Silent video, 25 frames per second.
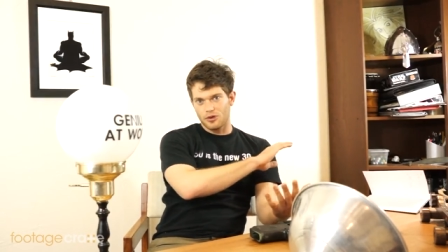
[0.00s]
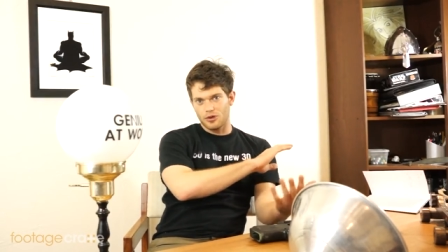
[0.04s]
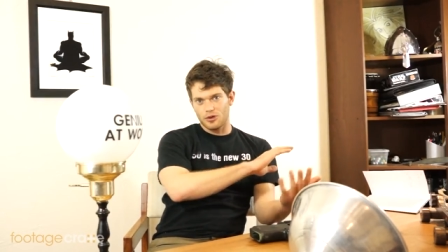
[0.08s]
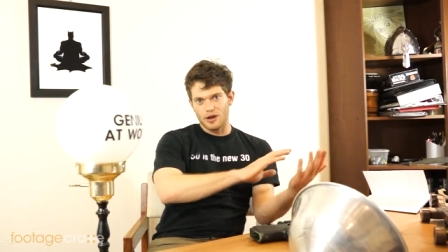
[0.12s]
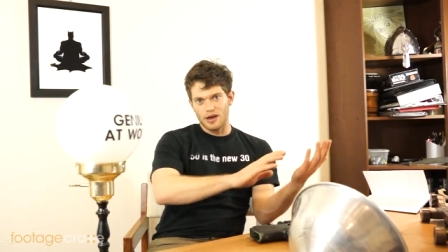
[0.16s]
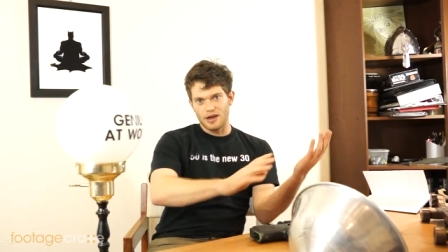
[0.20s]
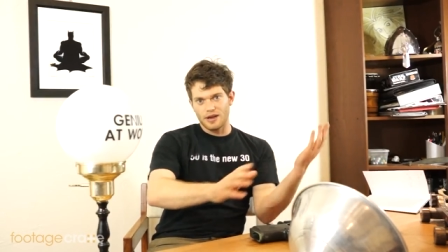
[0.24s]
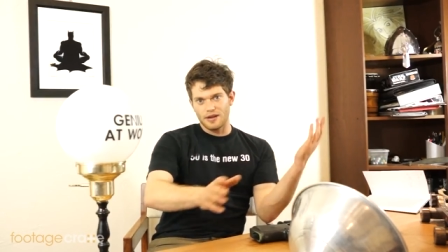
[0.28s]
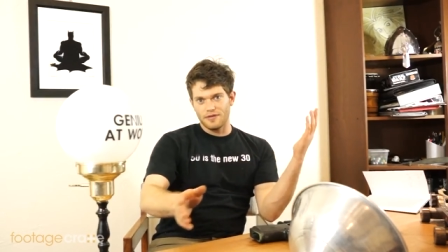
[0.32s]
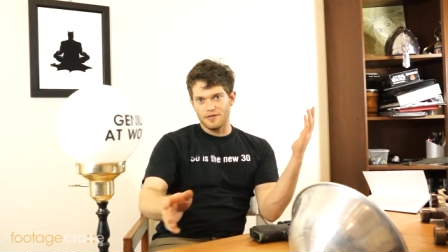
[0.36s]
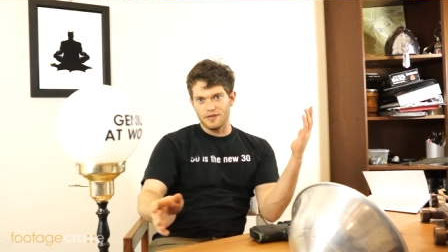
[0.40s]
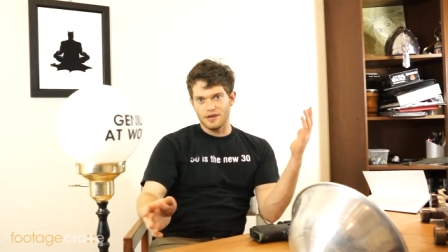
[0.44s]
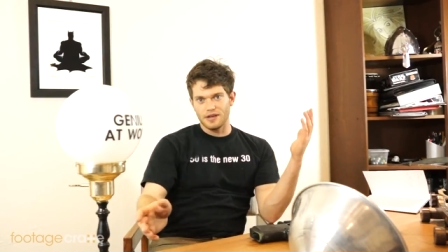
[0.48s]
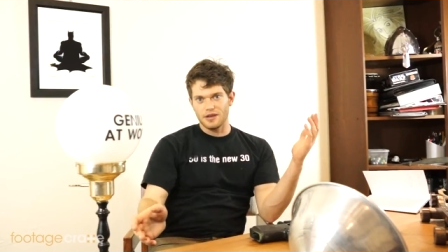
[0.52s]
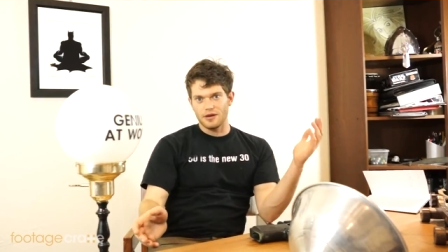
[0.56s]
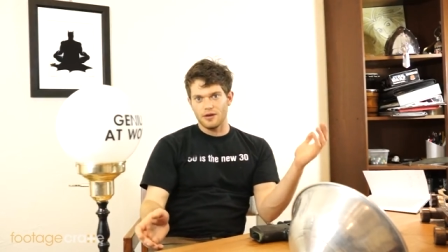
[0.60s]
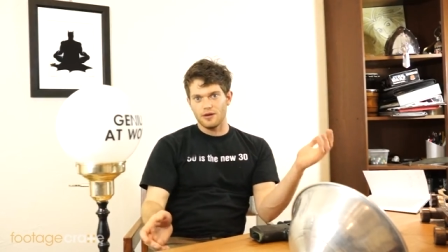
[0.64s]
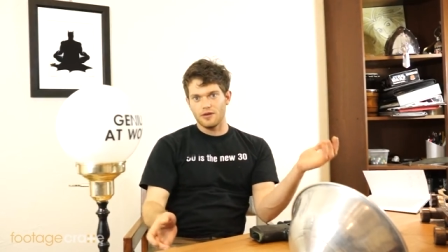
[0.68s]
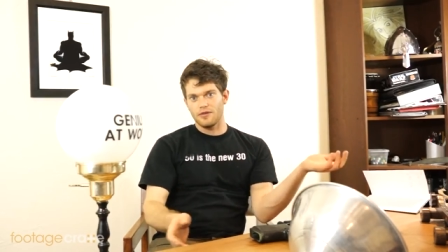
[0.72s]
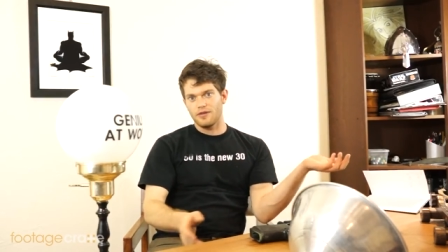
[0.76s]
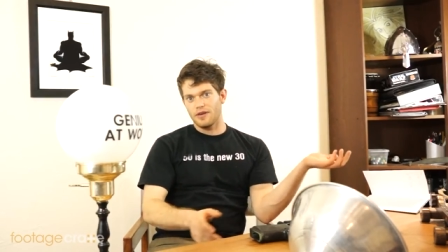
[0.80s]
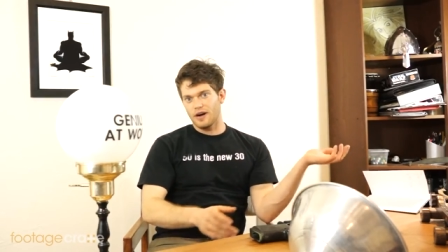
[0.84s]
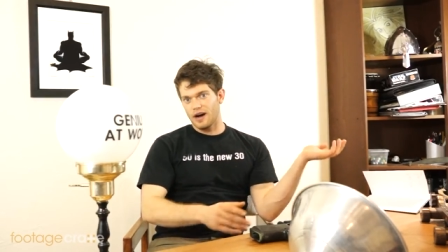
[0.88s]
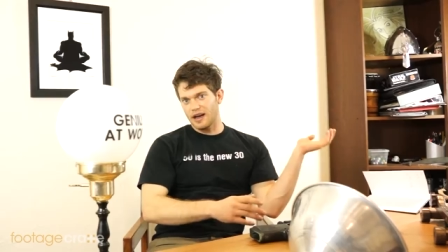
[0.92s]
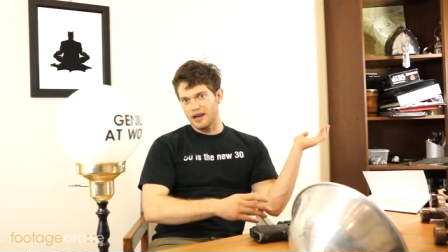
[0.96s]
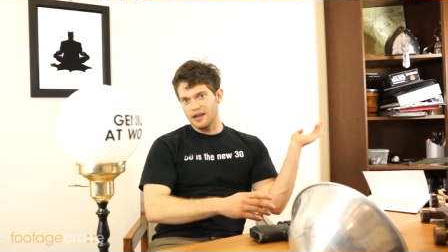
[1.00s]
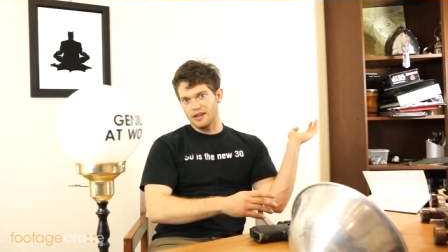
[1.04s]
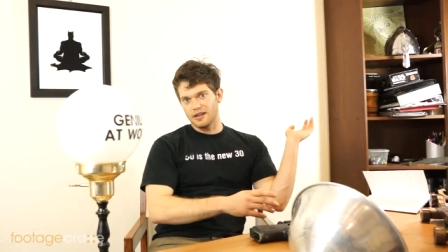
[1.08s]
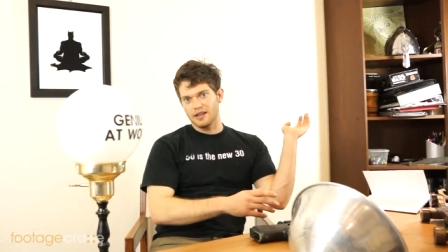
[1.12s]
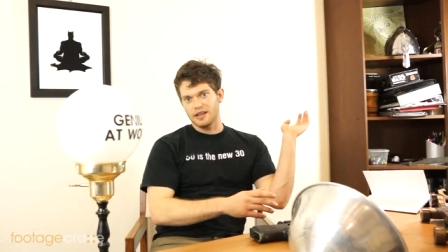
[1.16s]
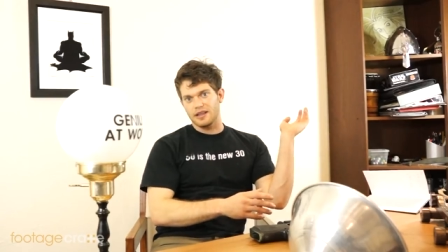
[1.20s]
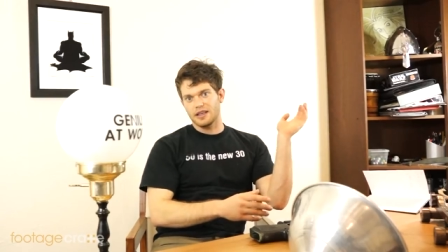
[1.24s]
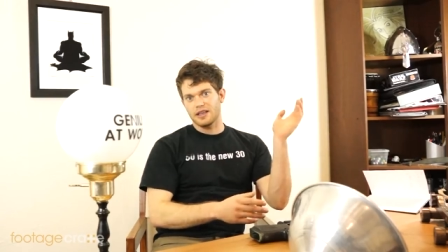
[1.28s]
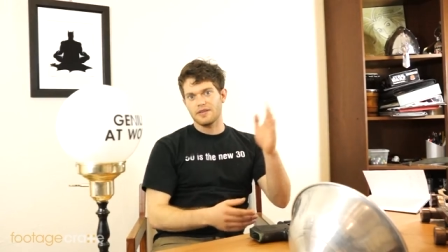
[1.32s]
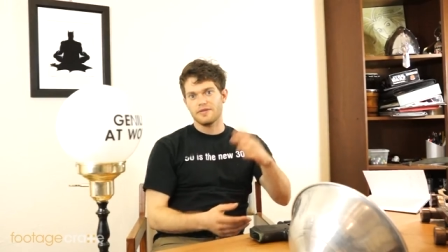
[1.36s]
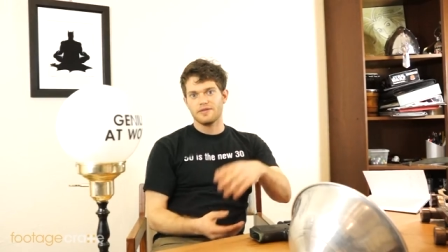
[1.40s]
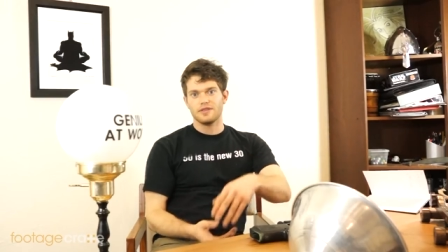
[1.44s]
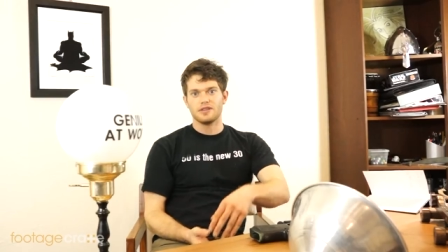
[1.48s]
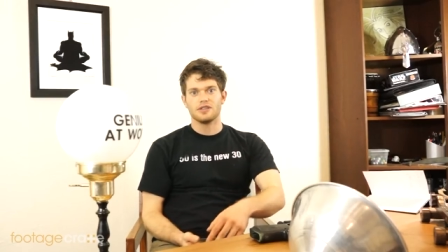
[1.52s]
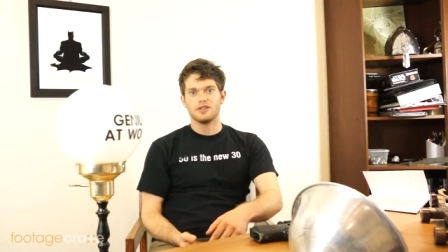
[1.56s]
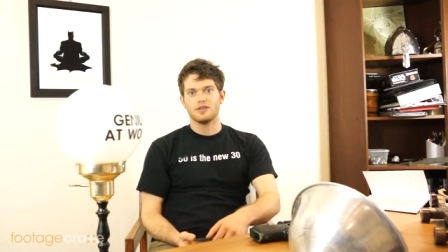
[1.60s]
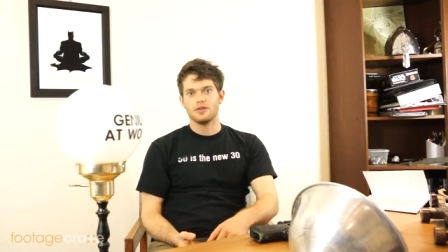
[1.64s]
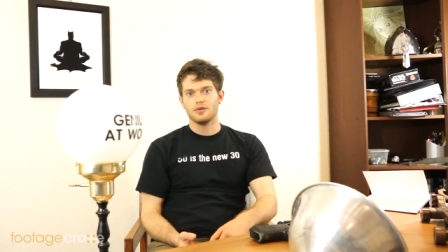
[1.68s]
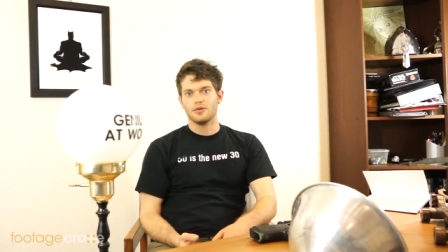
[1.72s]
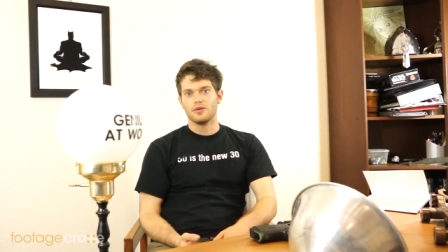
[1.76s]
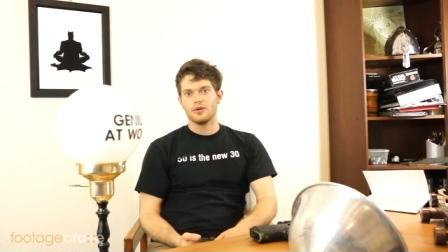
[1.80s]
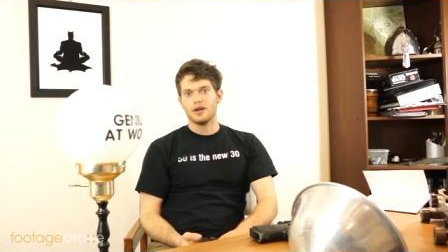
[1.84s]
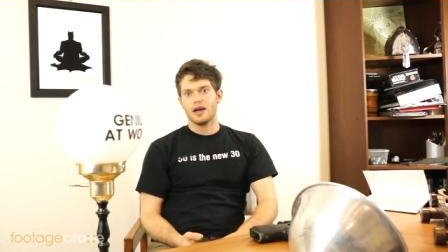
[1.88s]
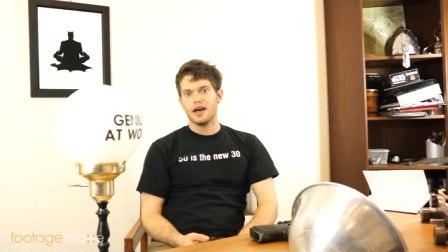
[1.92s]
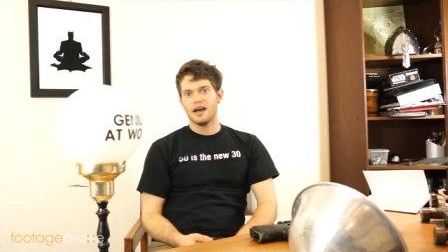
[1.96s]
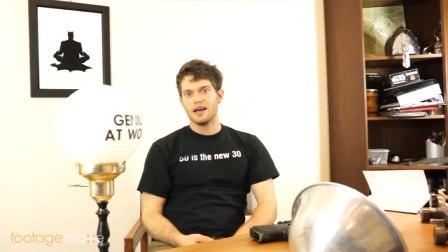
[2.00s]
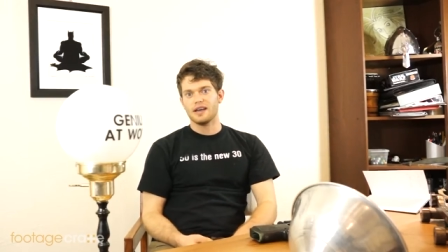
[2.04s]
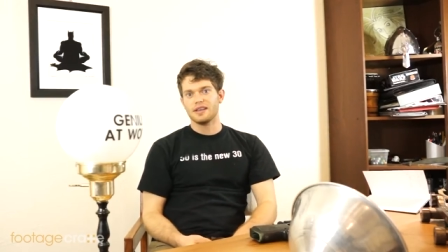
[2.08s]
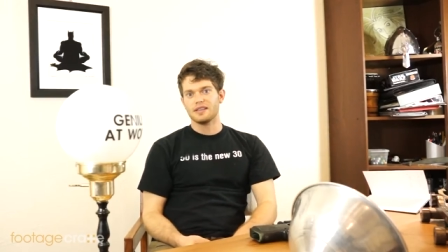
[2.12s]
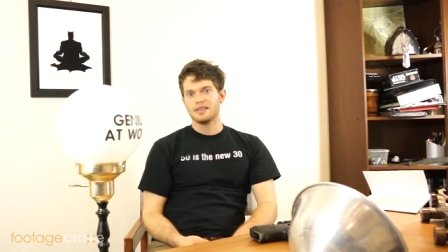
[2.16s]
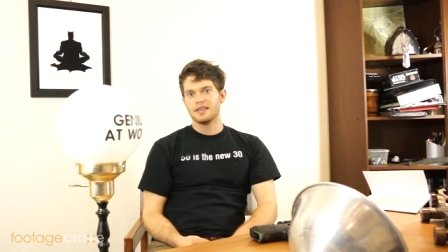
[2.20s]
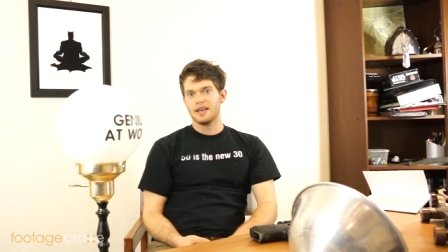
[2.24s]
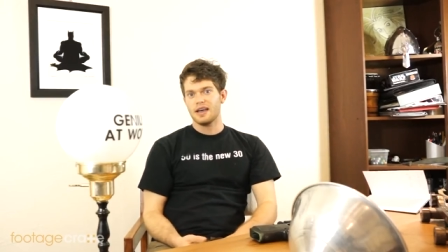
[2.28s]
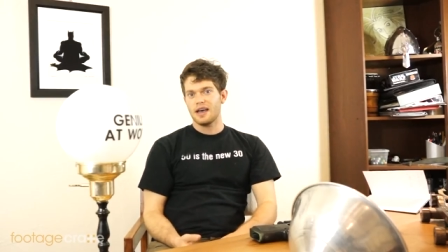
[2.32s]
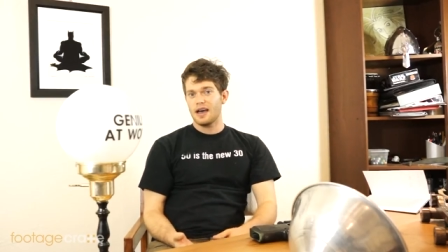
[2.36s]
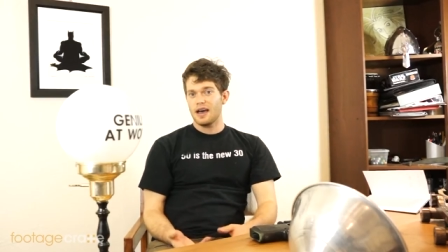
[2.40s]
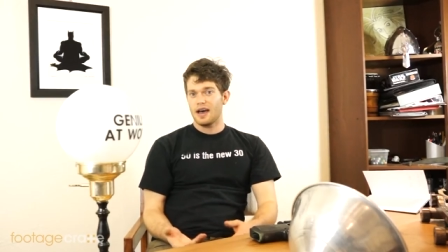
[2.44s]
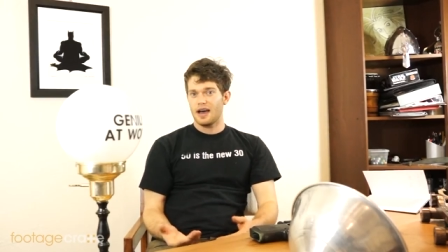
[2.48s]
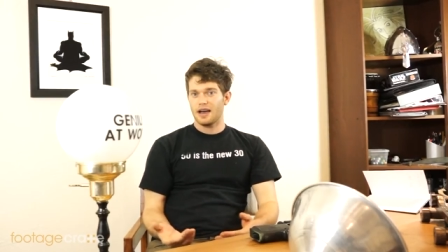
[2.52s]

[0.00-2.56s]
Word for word: create a video file, and give it to you guys.